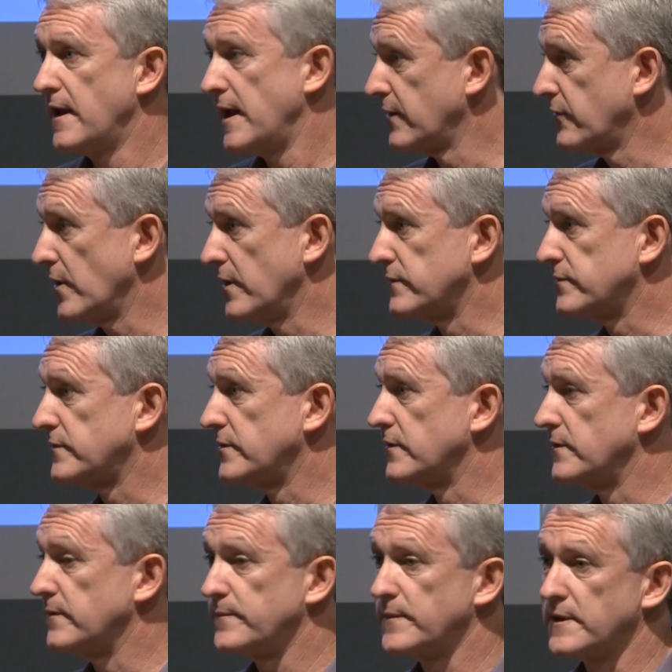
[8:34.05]
It grows
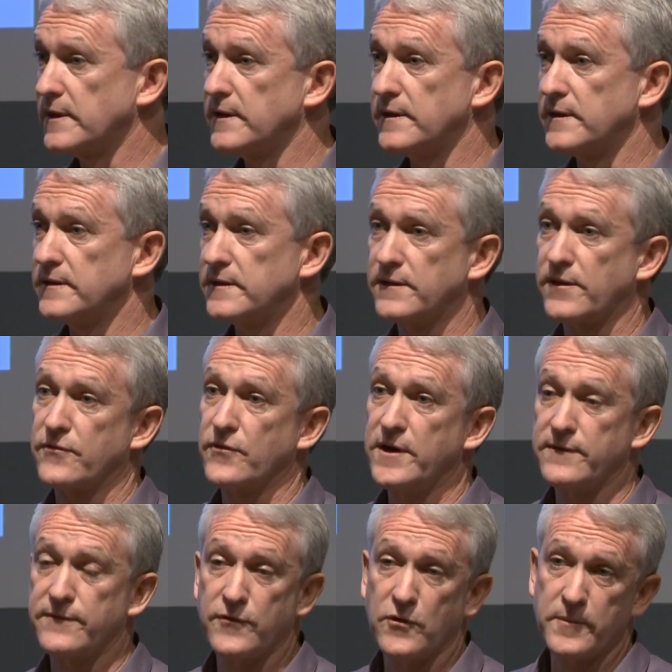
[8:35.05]
to 3
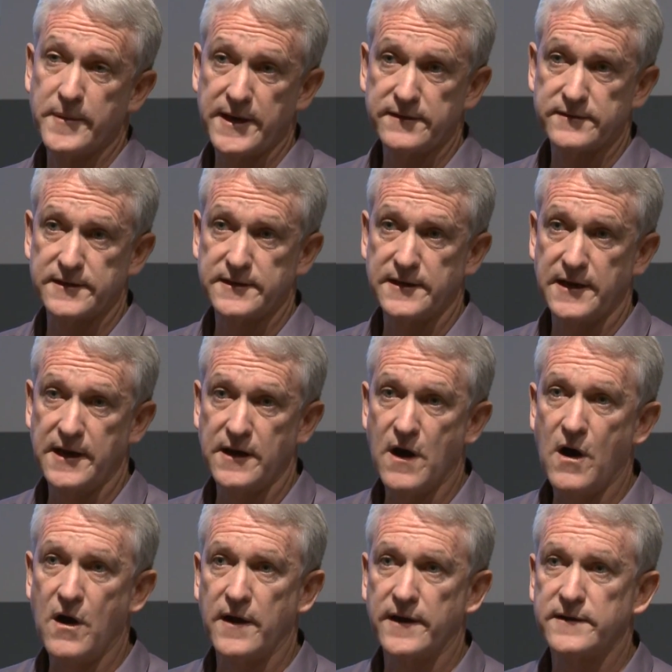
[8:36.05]
to 4 metres in
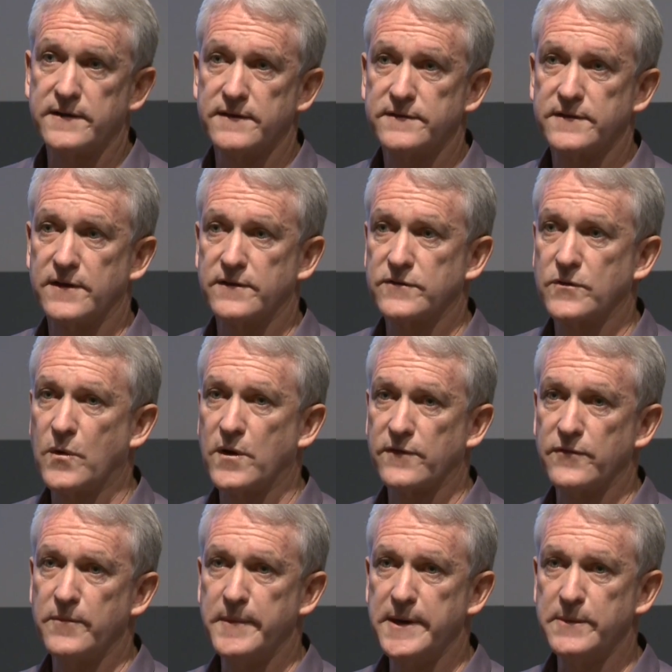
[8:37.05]
height. So it's quite a
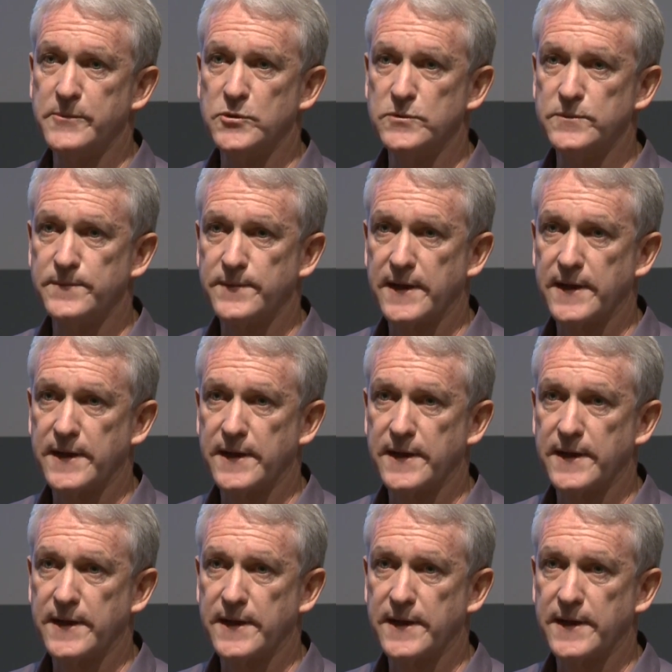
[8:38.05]
formidable